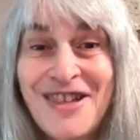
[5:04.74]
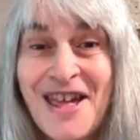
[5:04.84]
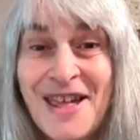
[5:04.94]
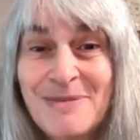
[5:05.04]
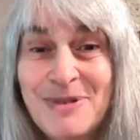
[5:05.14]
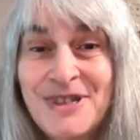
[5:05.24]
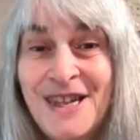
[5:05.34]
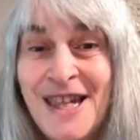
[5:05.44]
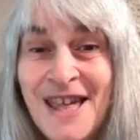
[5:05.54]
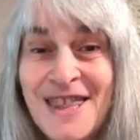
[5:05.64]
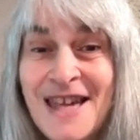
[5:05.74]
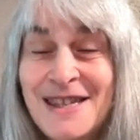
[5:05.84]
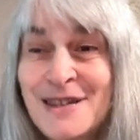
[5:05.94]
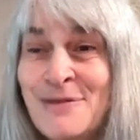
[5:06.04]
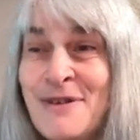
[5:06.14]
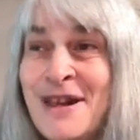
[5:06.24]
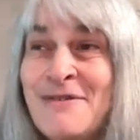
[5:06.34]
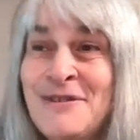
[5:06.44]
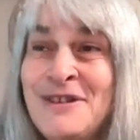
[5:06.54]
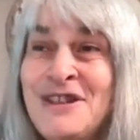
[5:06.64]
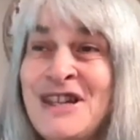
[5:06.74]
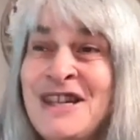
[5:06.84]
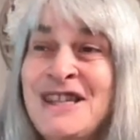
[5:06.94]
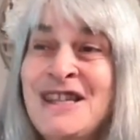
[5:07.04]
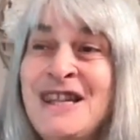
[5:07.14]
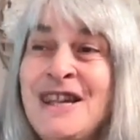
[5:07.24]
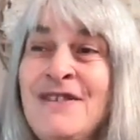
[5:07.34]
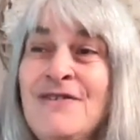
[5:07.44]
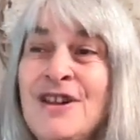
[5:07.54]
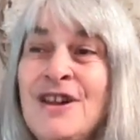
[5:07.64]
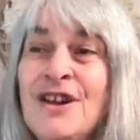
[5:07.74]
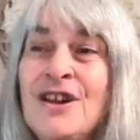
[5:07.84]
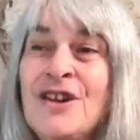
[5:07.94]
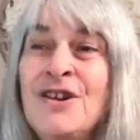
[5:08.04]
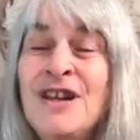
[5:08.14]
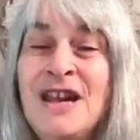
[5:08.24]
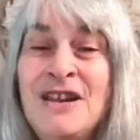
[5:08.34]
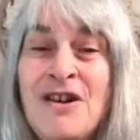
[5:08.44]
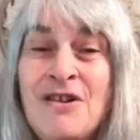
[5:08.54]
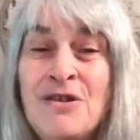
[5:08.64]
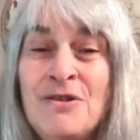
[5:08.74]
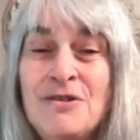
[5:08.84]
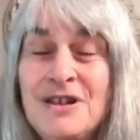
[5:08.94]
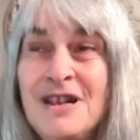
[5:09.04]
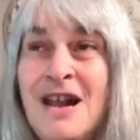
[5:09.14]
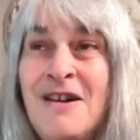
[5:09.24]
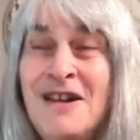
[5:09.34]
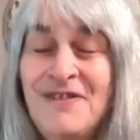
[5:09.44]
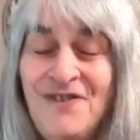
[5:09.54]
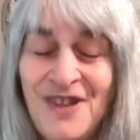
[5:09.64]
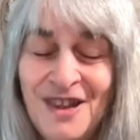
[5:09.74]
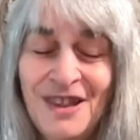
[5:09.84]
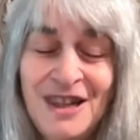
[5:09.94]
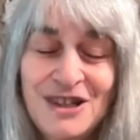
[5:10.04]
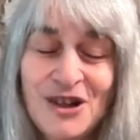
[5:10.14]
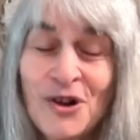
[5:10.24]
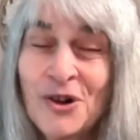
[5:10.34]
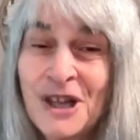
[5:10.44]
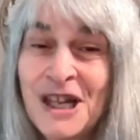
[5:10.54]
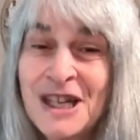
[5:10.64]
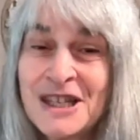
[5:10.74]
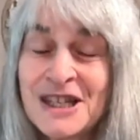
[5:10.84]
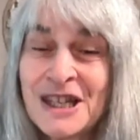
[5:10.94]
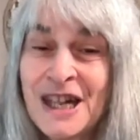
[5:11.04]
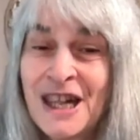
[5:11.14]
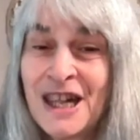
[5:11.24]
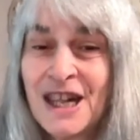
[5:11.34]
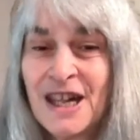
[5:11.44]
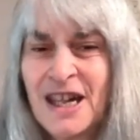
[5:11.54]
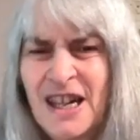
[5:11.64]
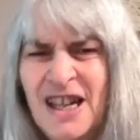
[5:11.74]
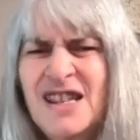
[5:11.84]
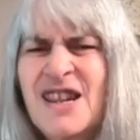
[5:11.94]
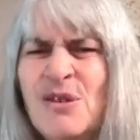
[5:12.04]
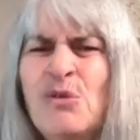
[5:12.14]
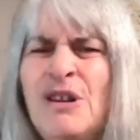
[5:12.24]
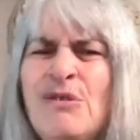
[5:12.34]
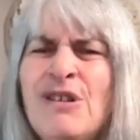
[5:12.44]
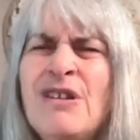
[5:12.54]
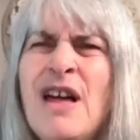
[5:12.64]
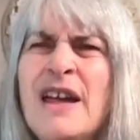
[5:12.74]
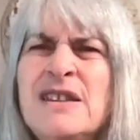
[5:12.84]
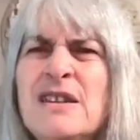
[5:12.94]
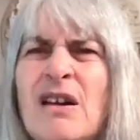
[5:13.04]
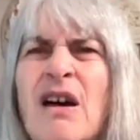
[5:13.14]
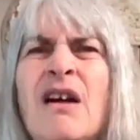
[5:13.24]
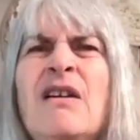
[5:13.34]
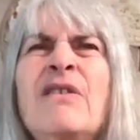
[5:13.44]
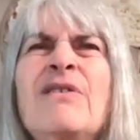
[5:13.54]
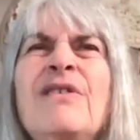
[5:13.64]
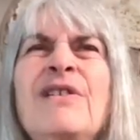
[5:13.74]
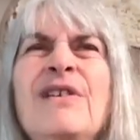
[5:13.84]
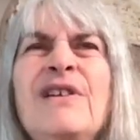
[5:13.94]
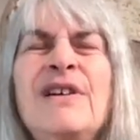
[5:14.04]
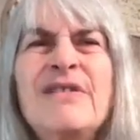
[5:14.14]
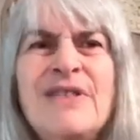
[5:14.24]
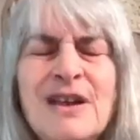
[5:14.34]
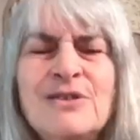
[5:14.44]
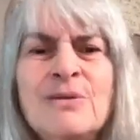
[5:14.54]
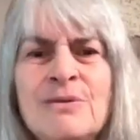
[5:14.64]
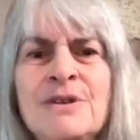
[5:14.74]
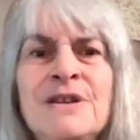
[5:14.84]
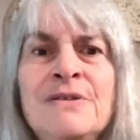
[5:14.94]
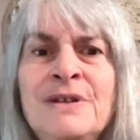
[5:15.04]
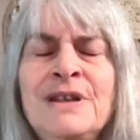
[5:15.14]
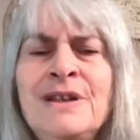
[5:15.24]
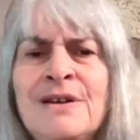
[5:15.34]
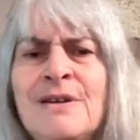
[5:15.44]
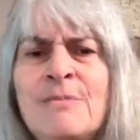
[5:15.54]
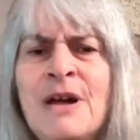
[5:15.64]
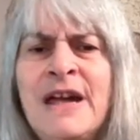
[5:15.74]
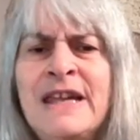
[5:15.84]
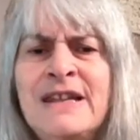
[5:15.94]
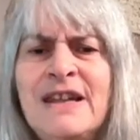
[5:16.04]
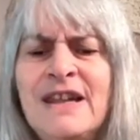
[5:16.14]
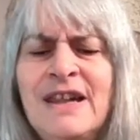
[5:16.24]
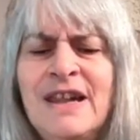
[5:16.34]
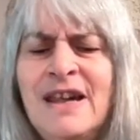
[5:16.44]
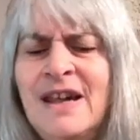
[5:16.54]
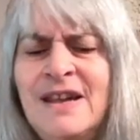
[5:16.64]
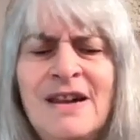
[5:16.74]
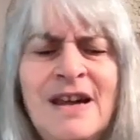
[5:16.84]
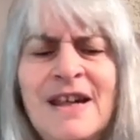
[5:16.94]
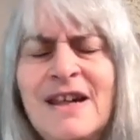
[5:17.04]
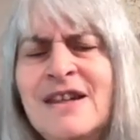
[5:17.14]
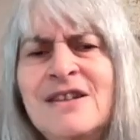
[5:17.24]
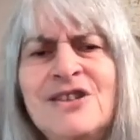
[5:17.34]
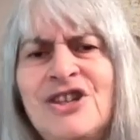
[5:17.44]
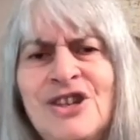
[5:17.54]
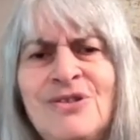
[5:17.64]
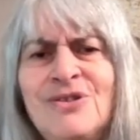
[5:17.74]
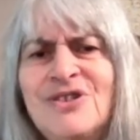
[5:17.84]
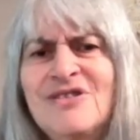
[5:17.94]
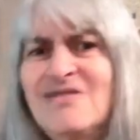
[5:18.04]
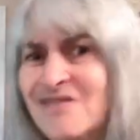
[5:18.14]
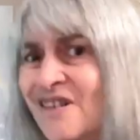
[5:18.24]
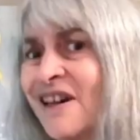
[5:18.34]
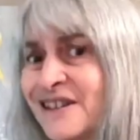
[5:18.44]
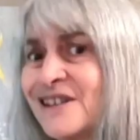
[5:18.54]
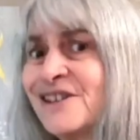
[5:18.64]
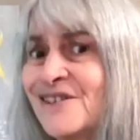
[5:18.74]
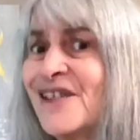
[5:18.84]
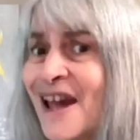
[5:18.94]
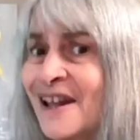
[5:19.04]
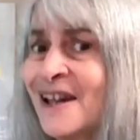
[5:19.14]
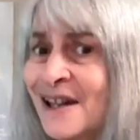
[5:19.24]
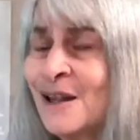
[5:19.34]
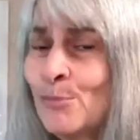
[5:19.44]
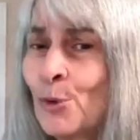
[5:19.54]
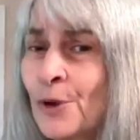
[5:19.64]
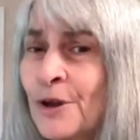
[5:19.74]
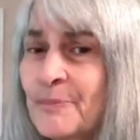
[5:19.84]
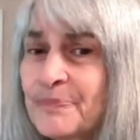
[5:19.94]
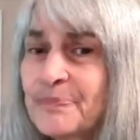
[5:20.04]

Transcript: types. Yeah, that's the right word. Sensitive could get our hurt, our feelings hurt easily until we realize, oh, that's what we're doing in our mind, and I can choose not to do that anymore.